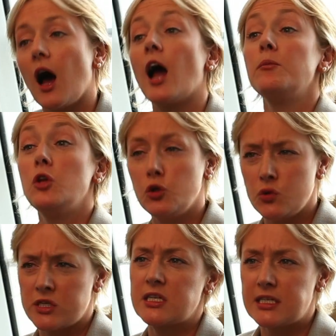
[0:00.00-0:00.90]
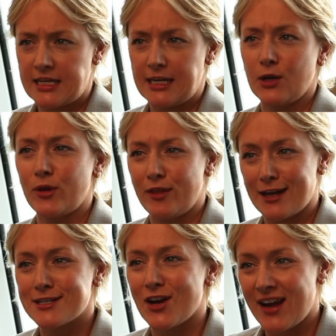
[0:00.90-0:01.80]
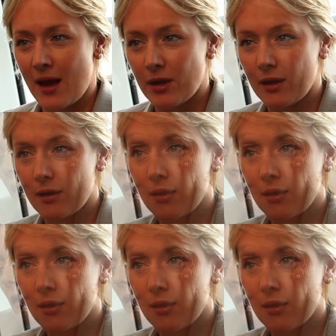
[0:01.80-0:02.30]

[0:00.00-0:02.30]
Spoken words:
I'm used to dealing with that dynamic.